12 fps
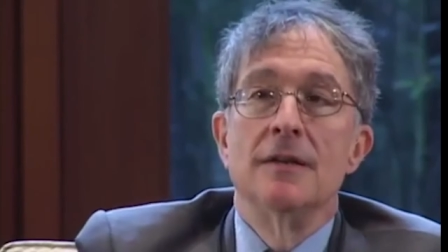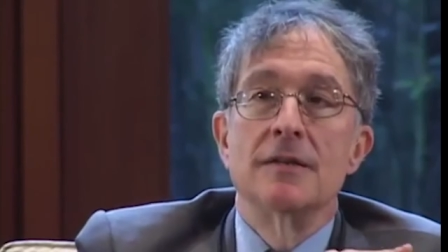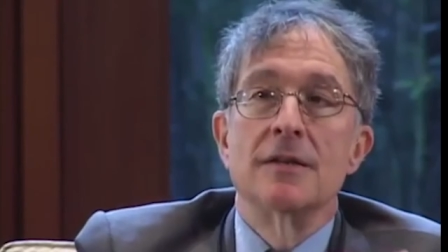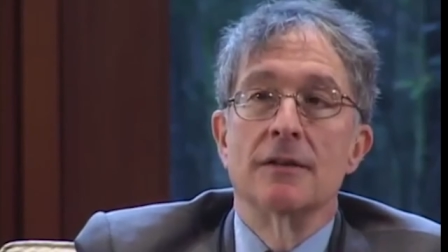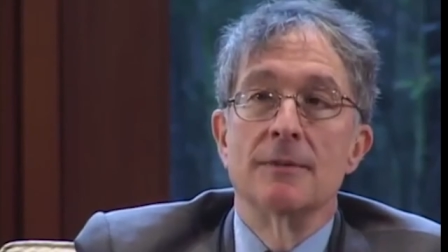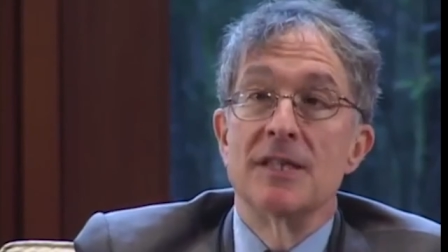
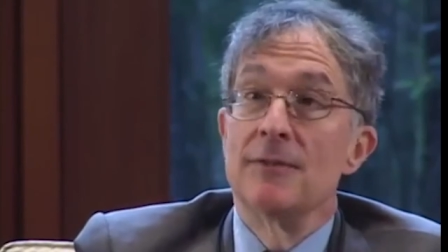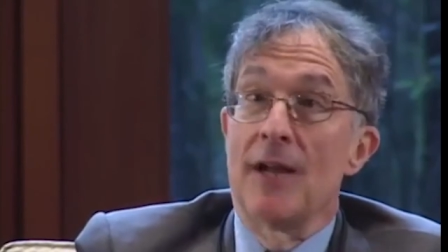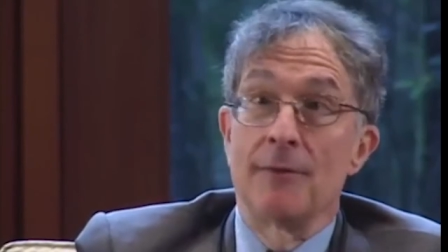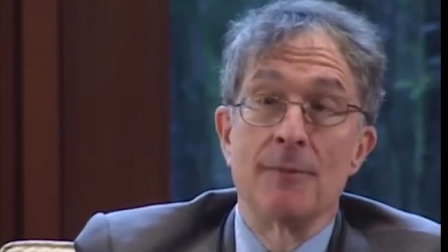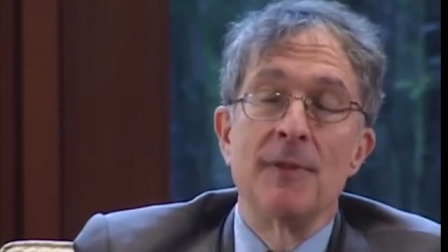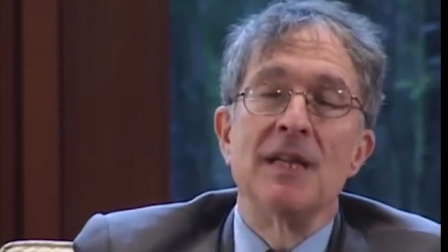So let me see if I
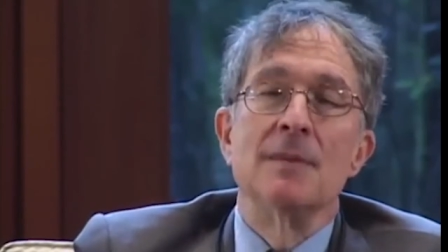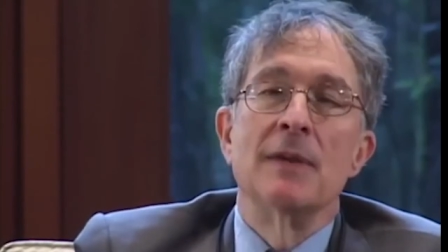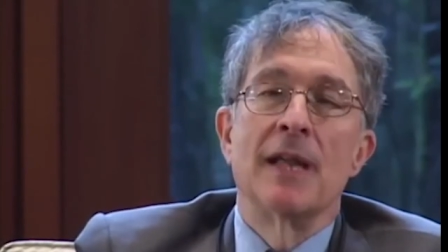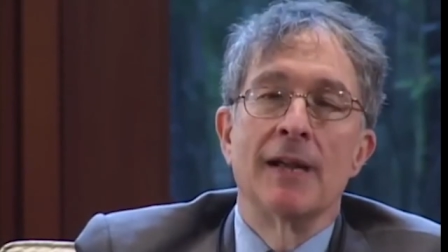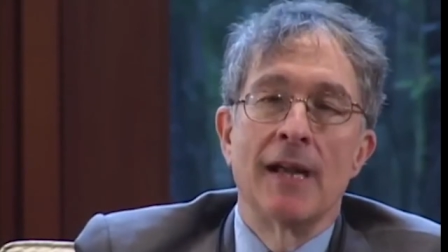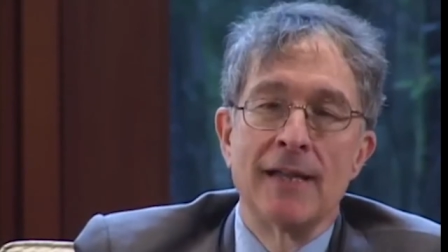can repeat them
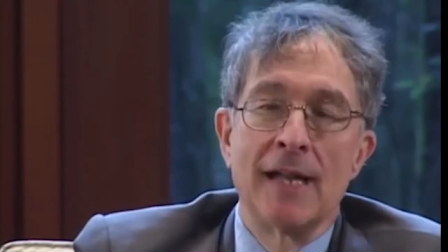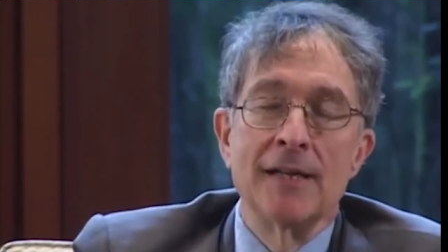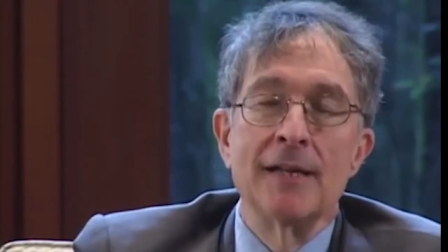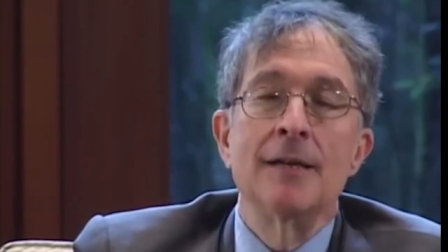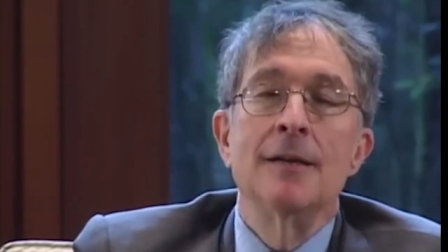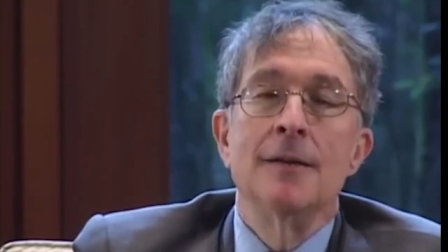again.
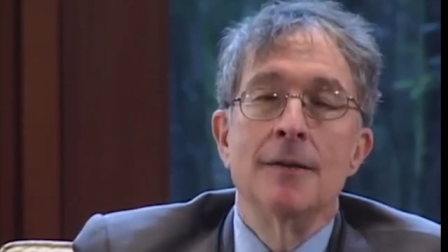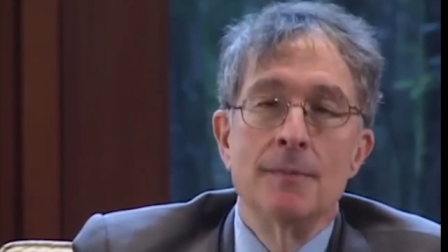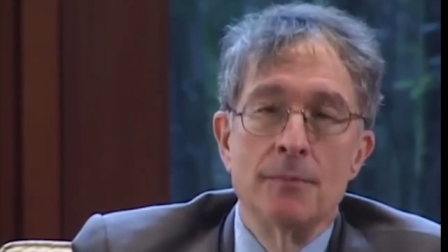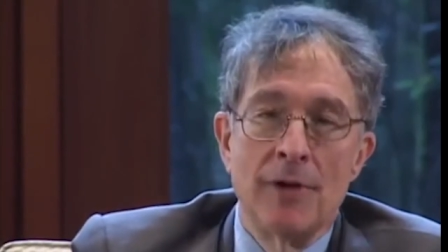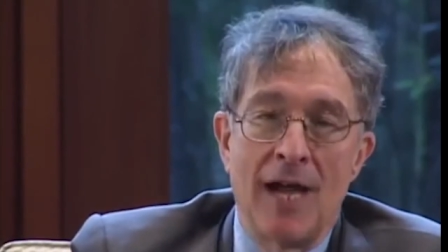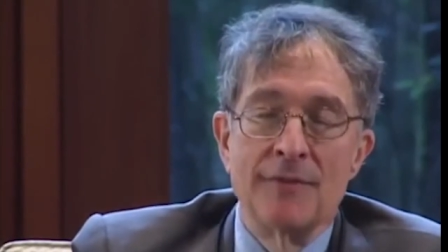Identity,
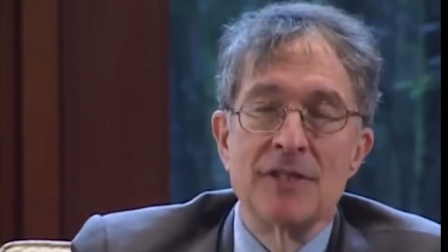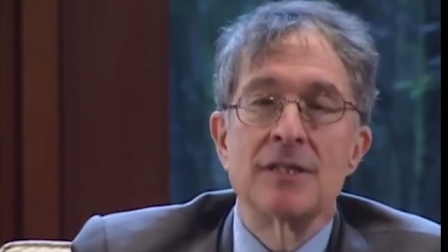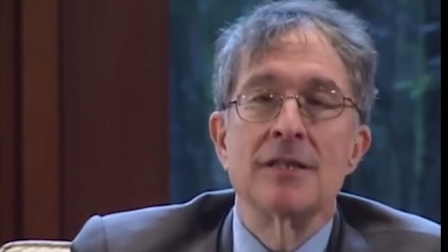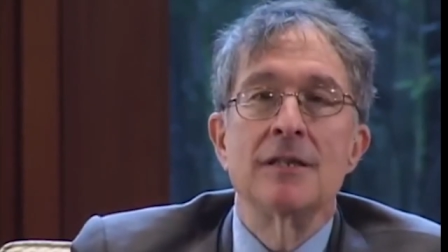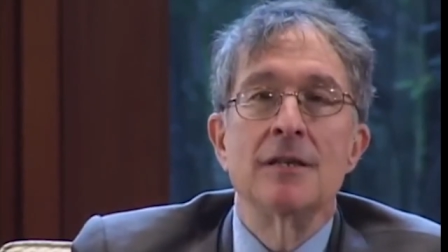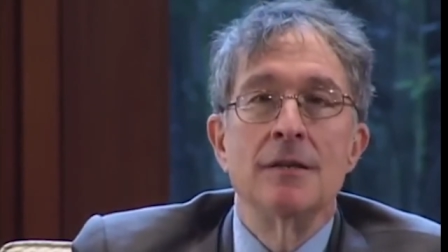
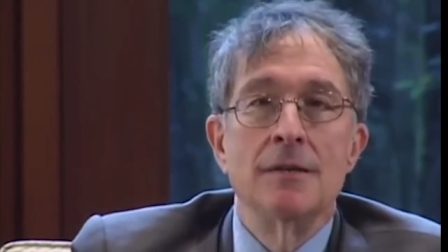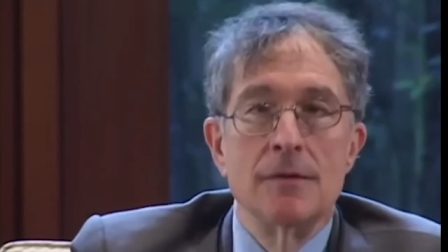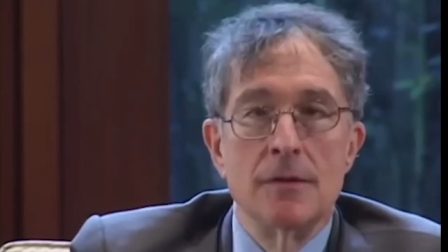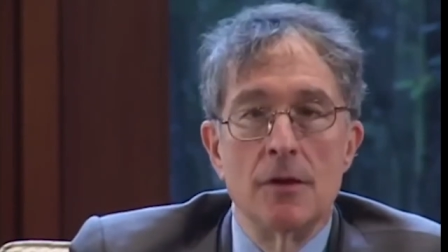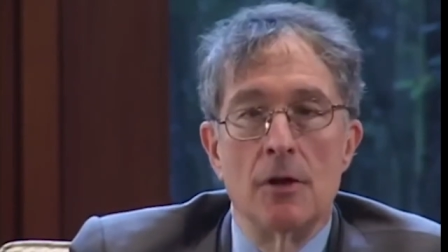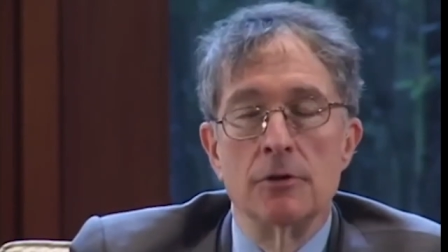privacy,
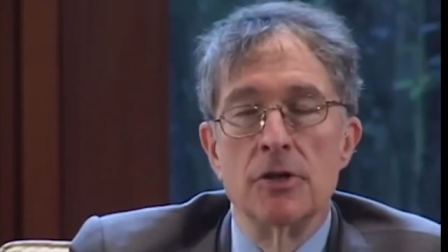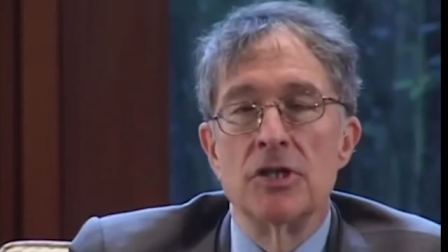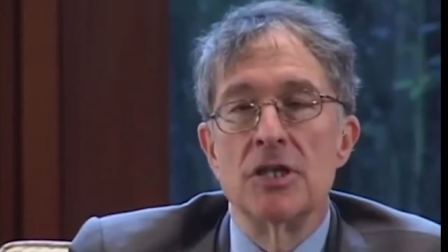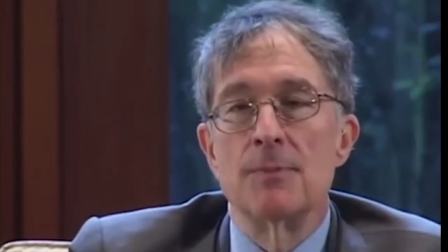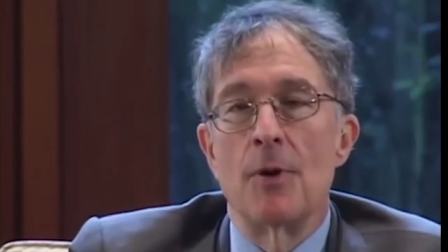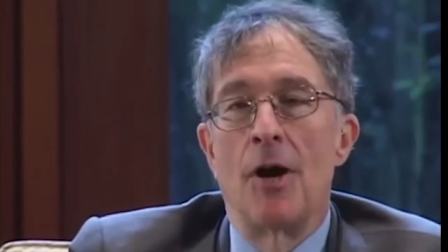
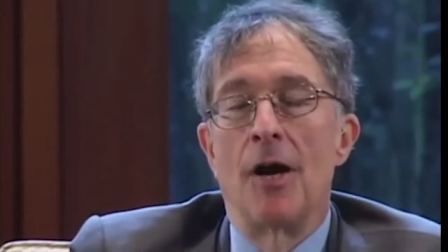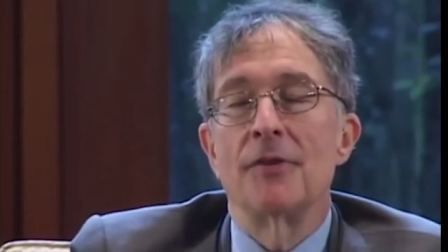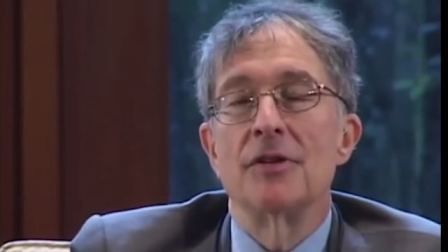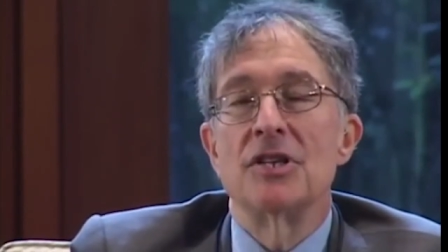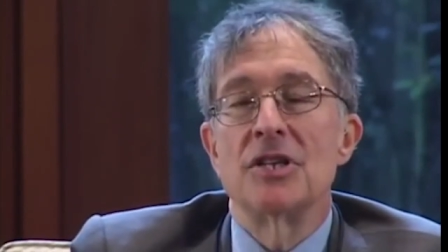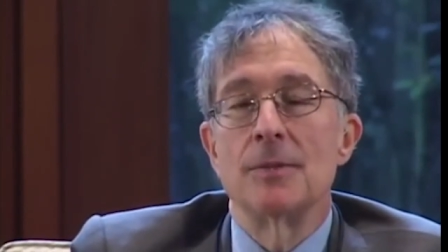ownership,
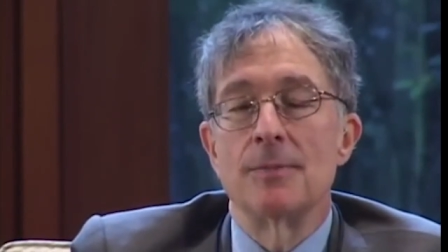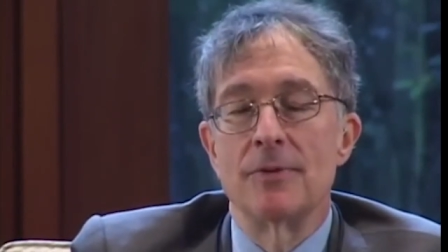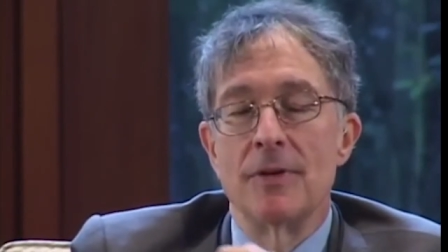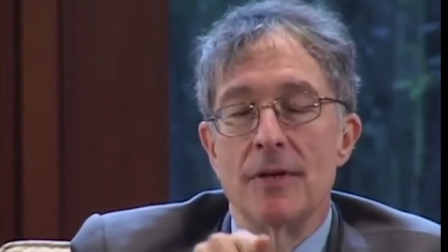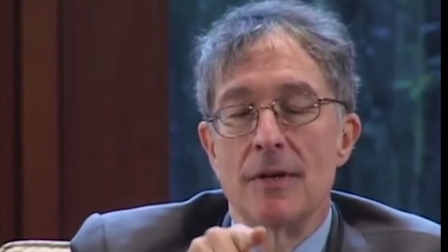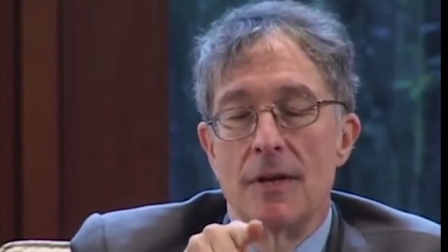authorship,
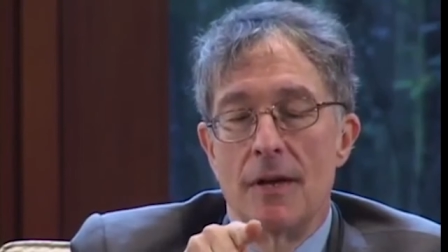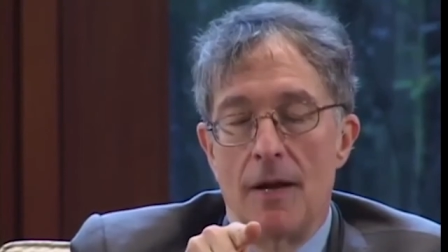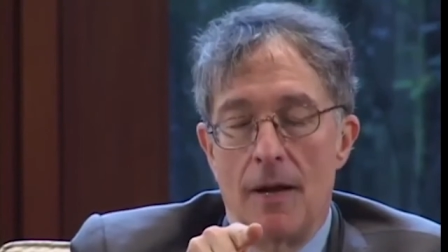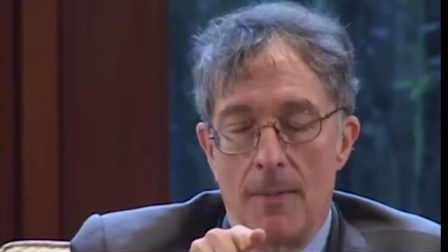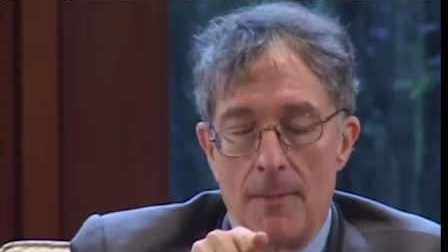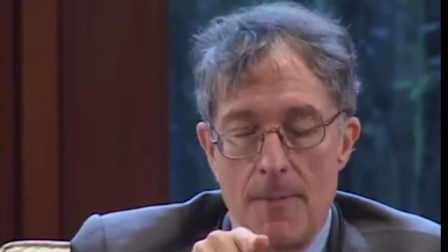
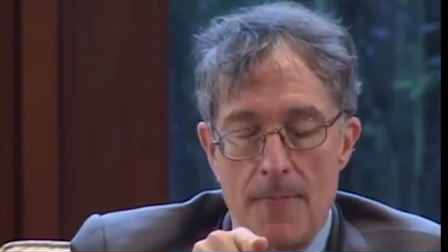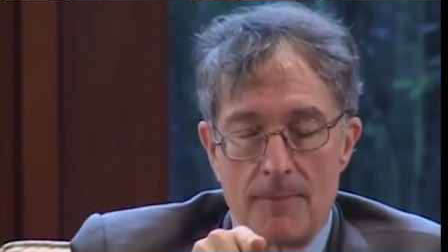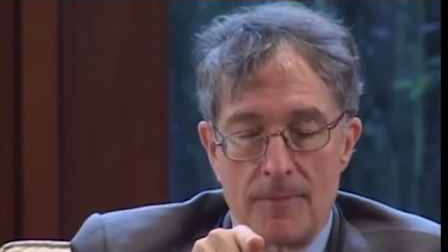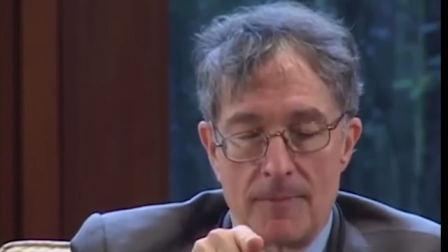um,